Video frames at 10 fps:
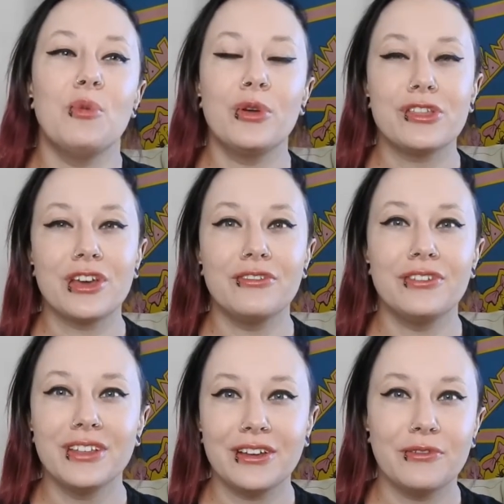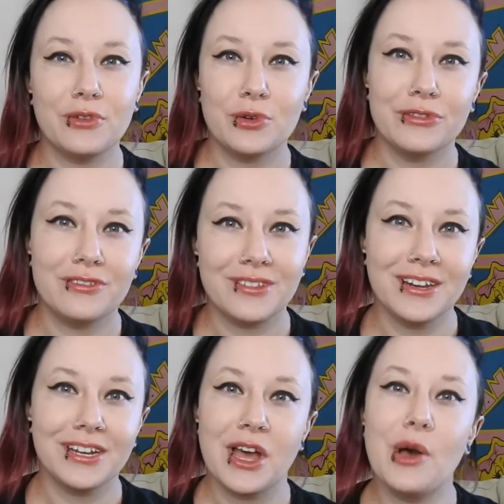which I feel like of course is
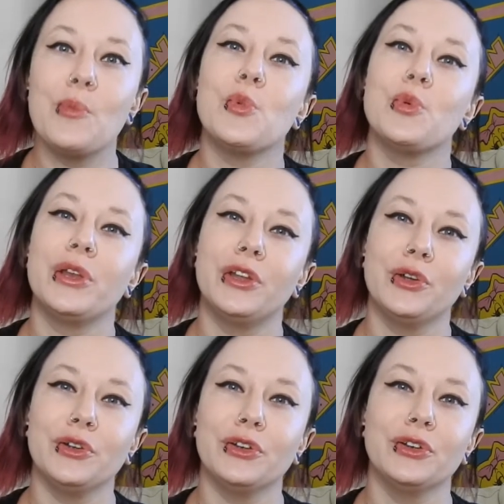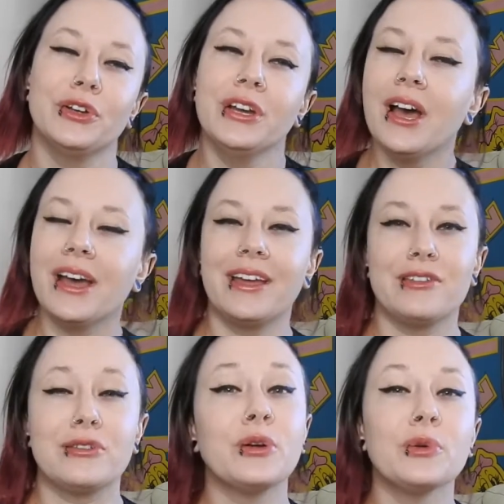gonna come when you're, I
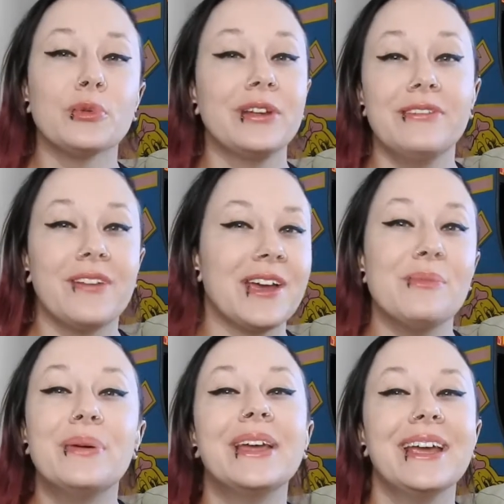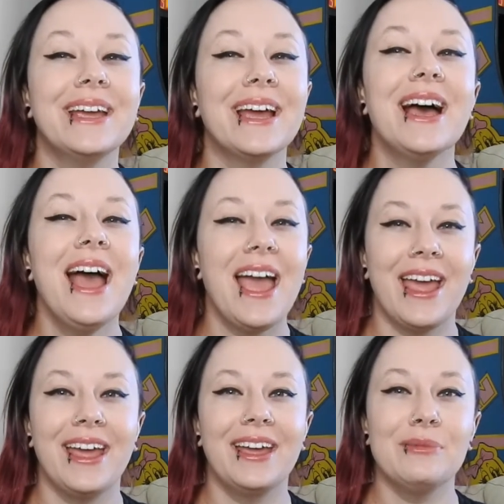guess, revamping
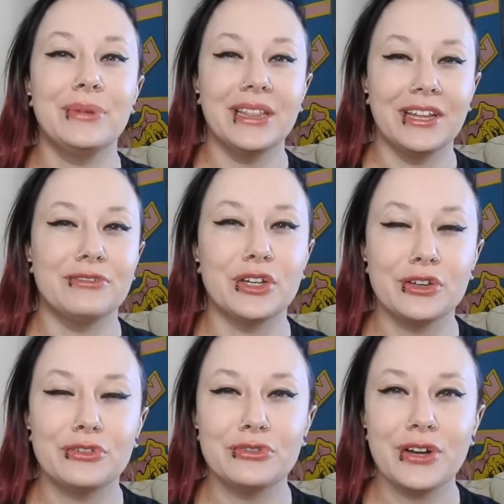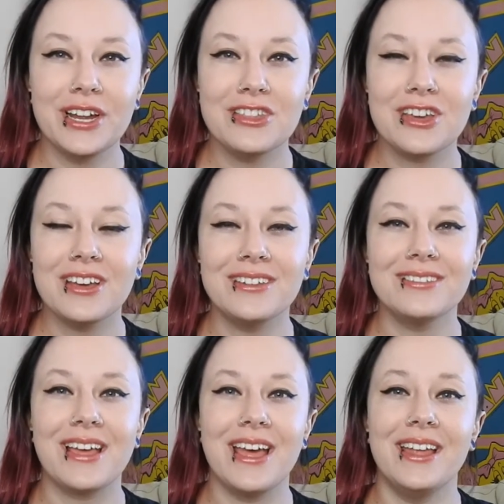a beloved
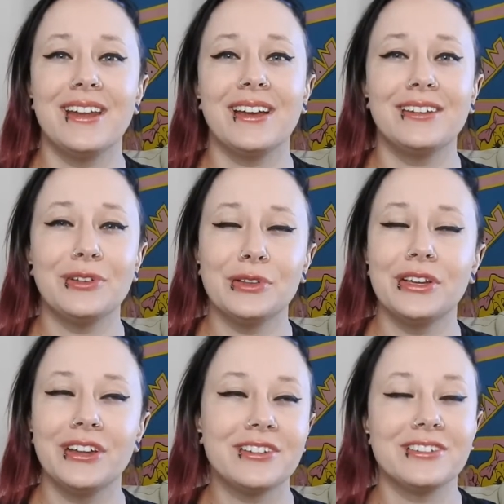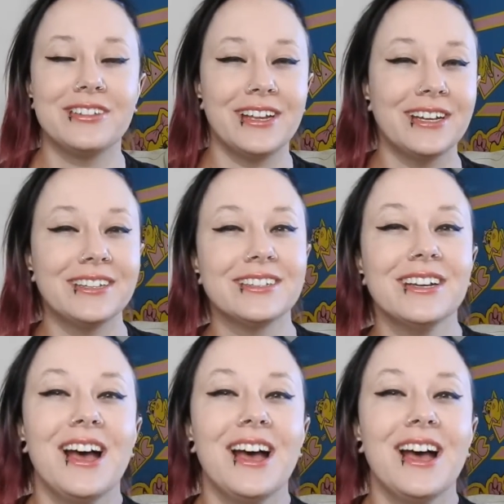franchise, and I totally understand